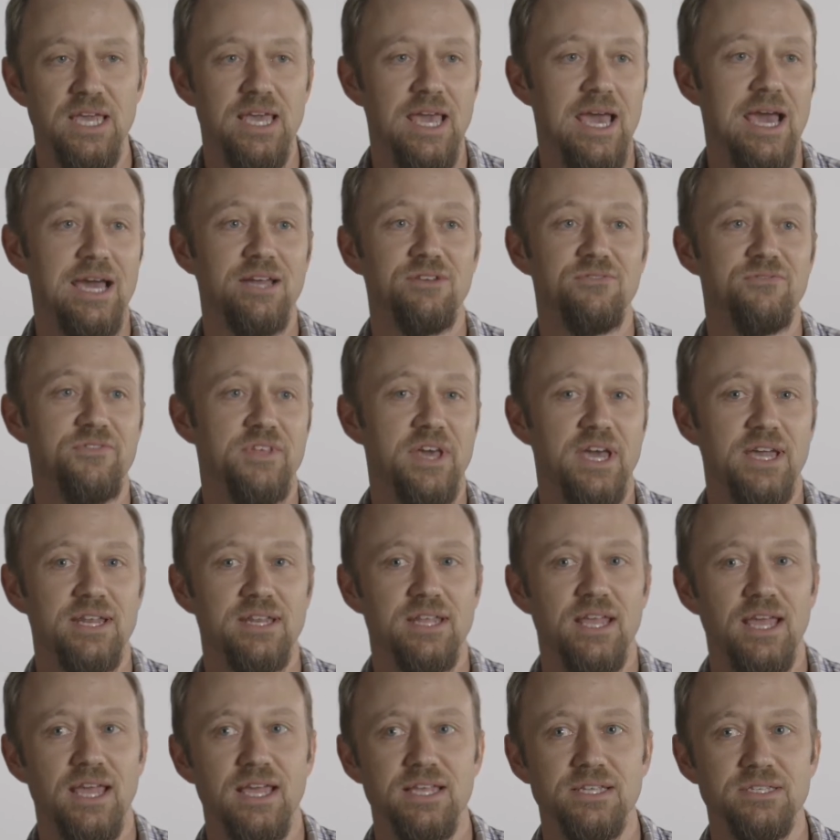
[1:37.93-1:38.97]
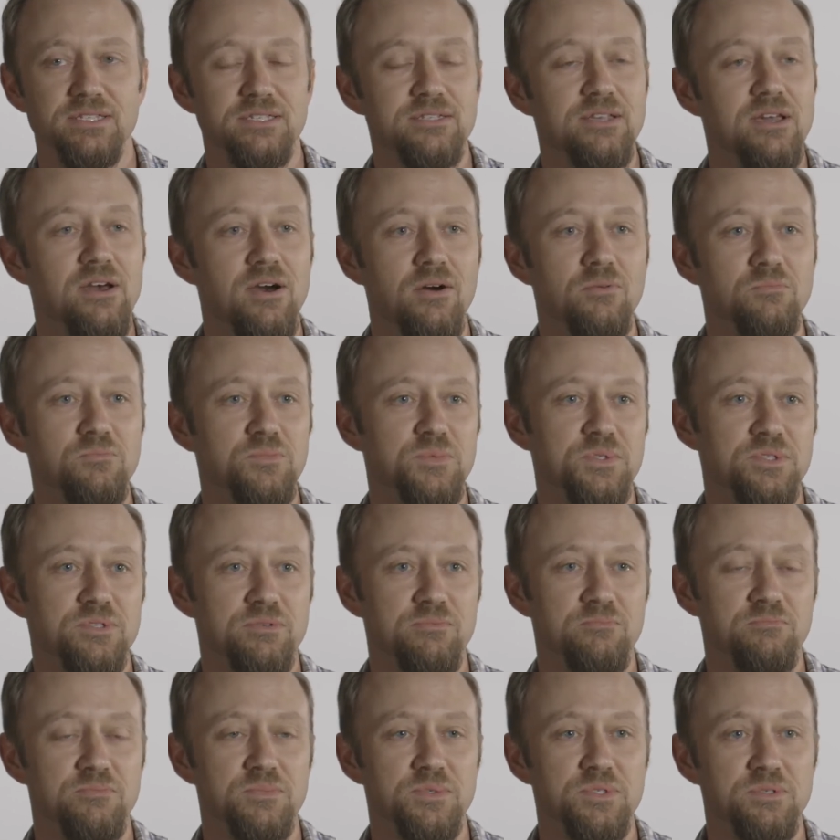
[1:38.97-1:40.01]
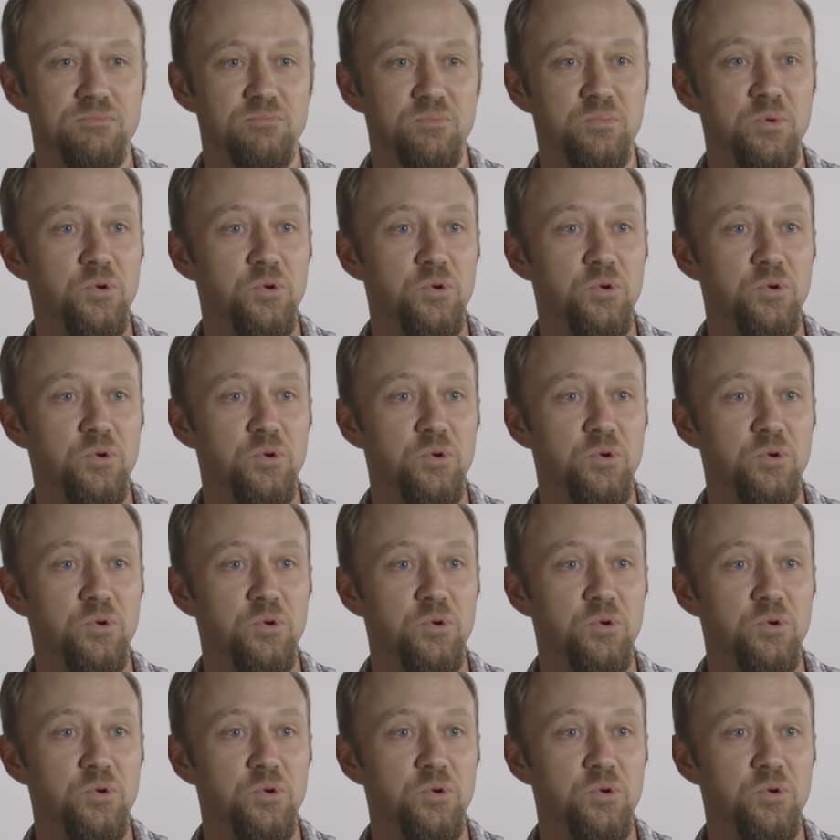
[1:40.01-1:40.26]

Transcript: out of that has come some some